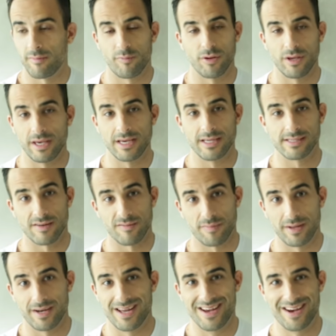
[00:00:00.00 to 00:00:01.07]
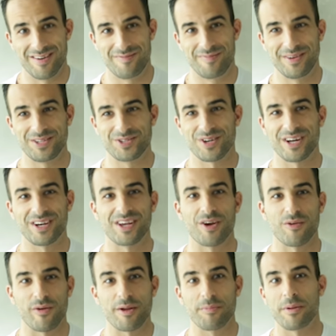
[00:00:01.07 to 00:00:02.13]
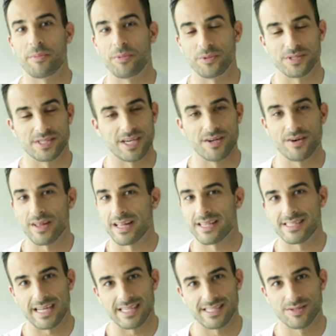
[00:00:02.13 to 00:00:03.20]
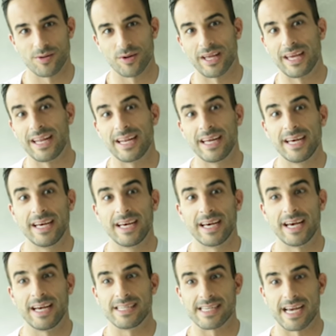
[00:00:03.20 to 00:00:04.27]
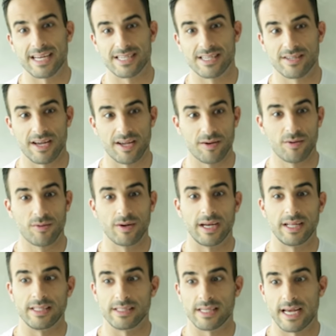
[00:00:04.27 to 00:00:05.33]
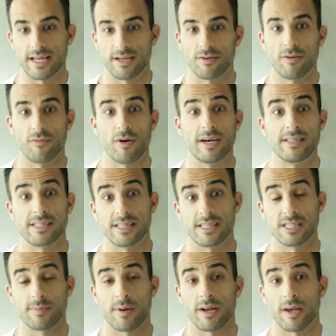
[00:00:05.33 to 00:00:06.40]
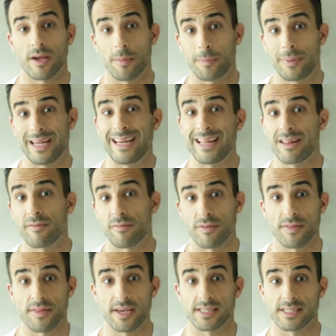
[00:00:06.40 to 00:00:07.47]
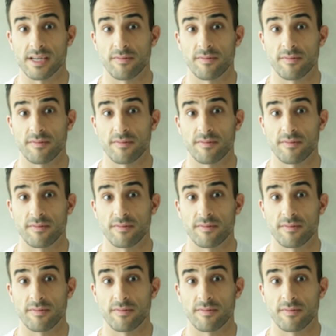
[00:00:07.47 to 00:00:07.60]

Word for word: For years I've been trying to correct people and say, no, that's not it. It's actually Tai Gong and the rising in the spine are completely different things.